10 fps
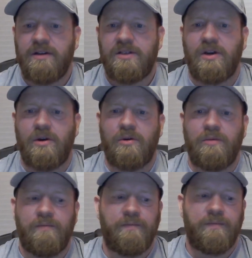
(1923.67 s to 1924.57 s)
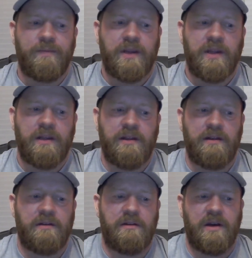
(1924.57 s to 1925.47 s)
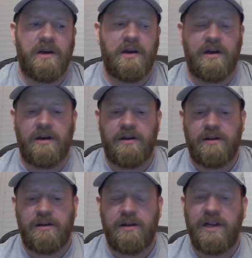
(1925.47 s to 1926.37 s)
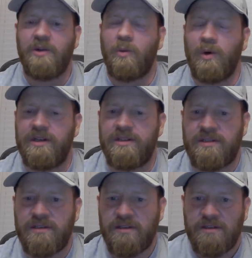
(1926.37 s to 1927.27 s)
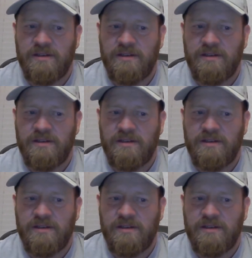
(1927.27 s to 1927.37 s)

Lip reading: So in the woods,